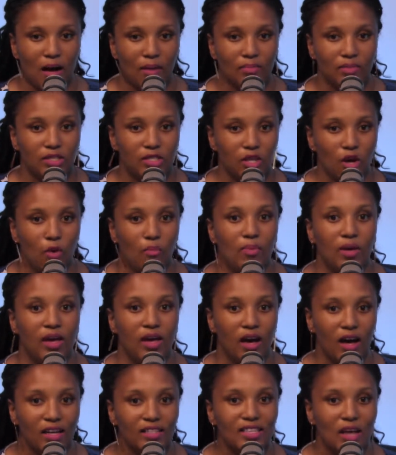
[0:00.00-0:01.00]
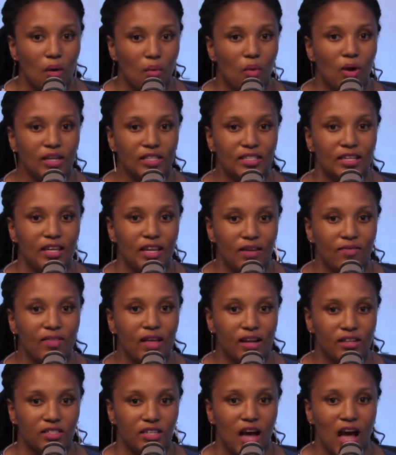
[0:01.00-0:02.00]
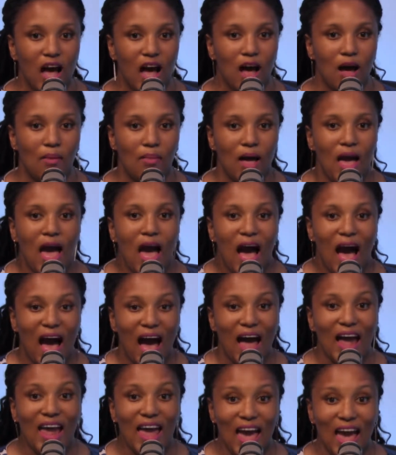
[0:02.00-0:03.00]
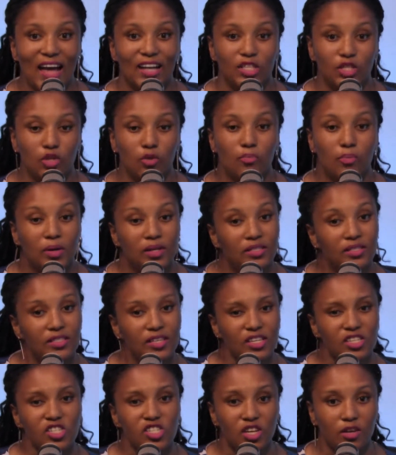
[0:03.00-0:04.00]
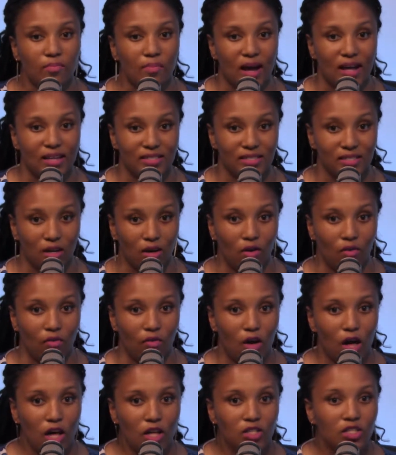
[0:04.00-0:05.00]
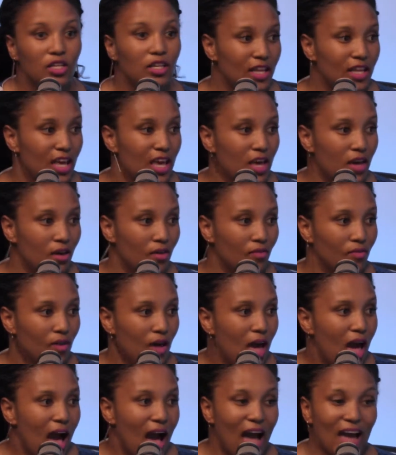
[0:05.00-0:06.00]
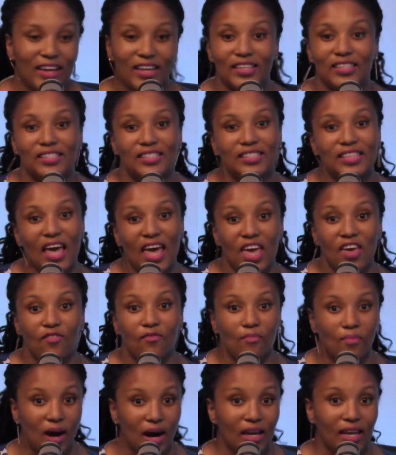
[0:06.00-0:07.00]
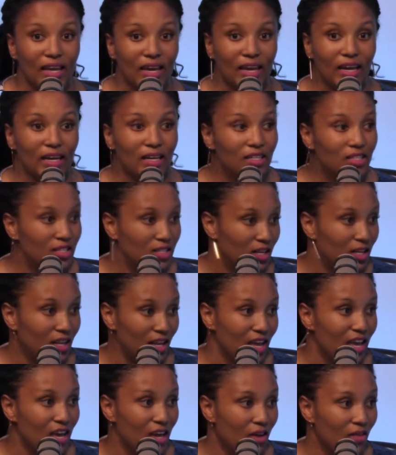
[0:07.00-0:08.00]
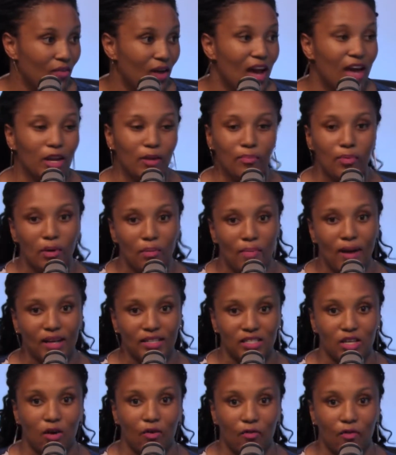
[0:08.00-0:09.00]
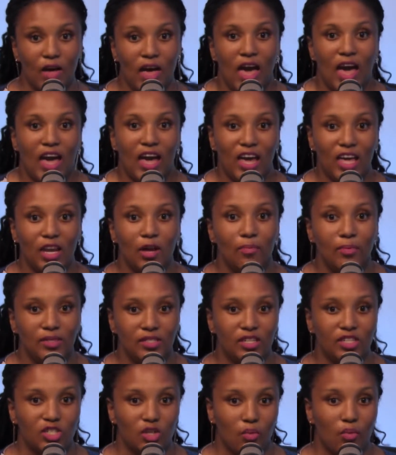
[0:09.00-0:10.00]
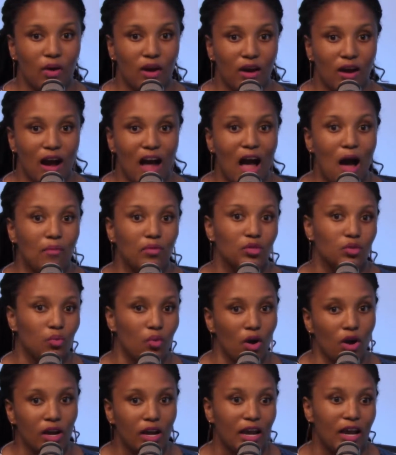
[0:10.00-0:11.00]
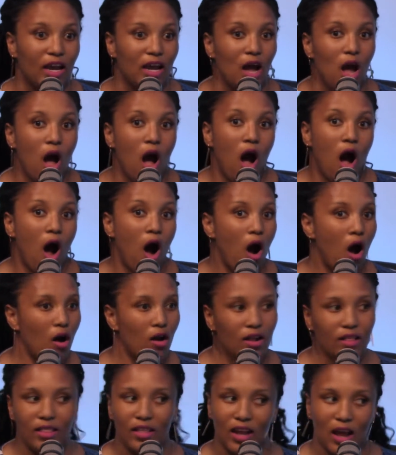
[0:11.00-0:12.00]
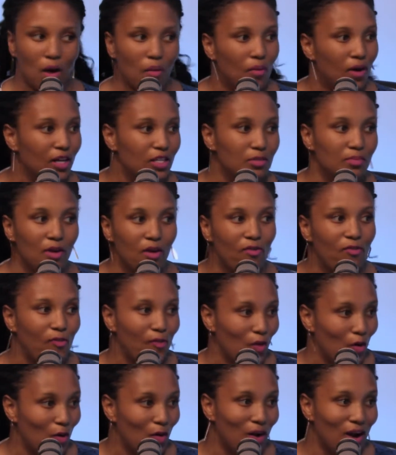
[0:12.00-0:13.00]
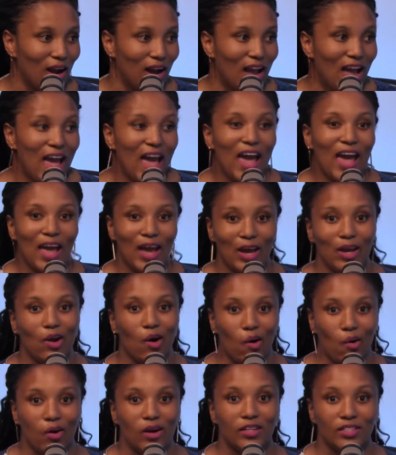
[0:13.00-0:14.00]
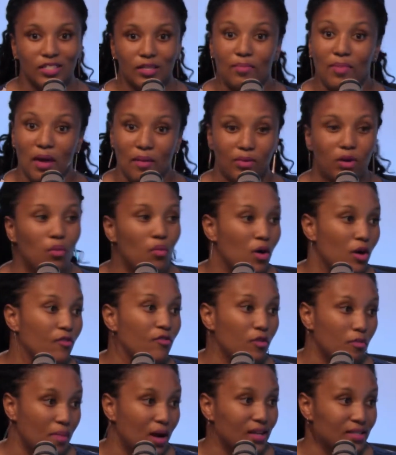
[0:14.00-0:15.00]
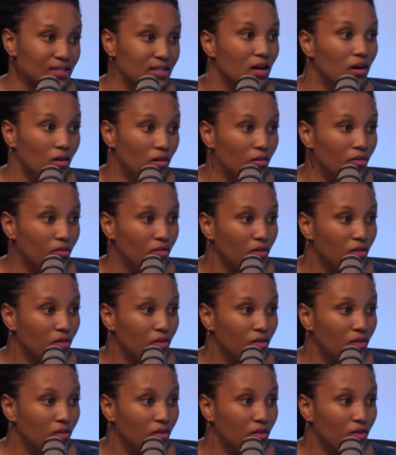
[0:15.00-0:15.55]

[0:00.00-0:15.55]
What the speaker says: So because I wanted to leave that job, I had to position myself to leave. I had to save money to leave. I had to put myself in a position where I was working harder than I was before in order to be able to work for myself.